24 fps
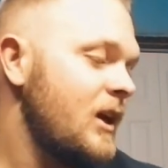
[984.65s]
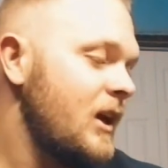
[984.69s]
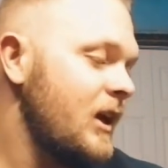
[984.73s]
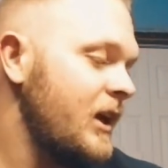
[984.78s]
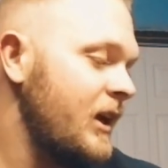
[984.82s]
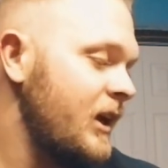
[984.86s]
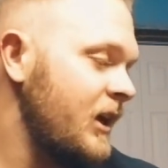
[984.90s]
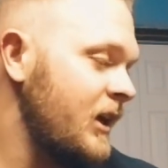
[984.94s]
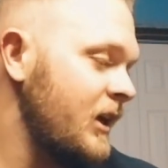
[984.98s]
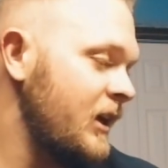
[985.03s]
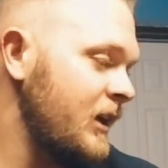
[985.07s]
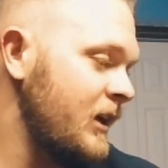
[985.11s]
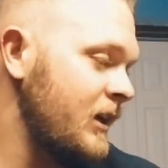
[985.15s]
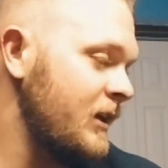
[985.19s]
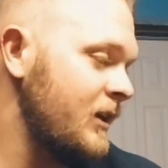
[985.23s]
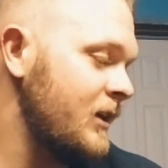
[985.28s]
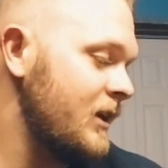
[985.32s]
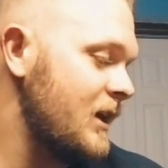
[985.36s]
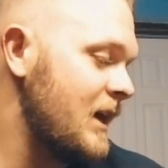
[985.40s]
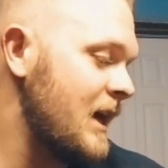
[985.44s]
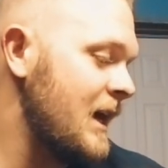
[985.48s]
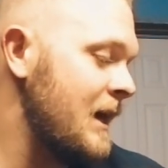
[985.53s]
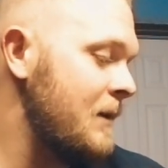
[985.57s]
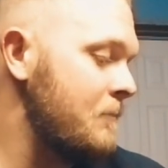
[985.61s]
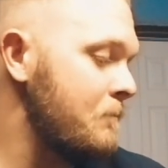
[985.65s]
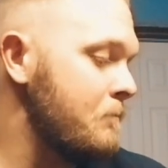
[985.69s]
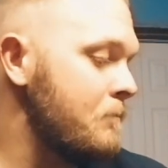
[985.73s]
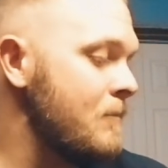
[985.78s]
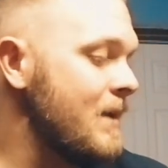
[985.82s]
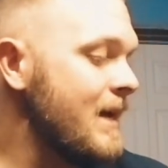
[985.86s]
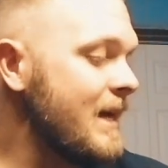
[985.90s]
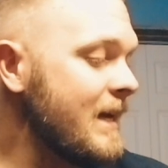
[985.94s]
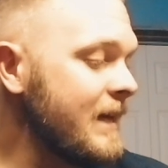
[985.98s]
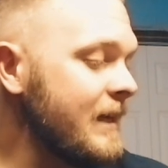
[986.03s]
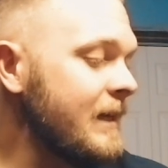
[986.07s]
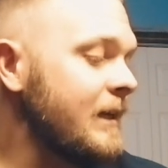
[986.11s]
and I
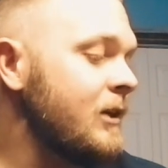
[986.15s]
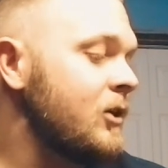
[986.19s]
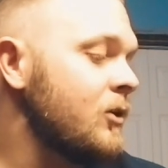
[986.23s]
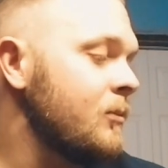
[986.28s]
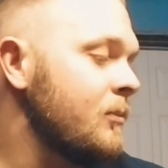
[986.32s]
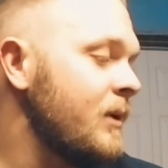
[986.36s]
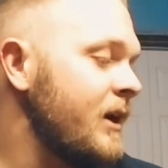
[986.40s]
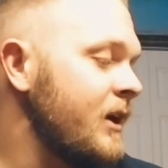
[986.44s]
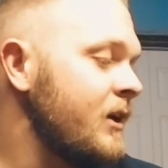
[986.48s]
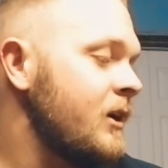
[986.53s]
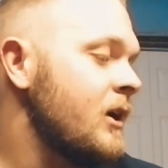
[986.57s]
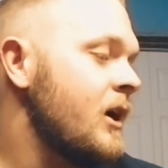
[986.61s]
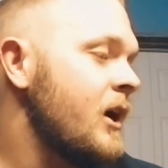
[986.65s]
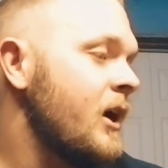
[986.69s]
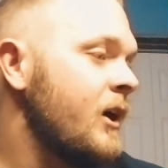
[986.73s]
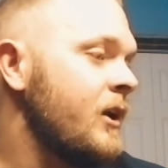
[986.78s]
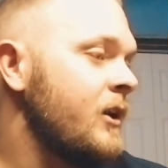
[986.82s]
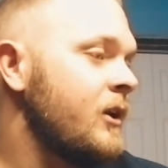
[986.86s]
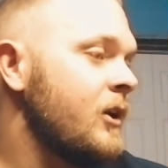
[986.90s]
may or may not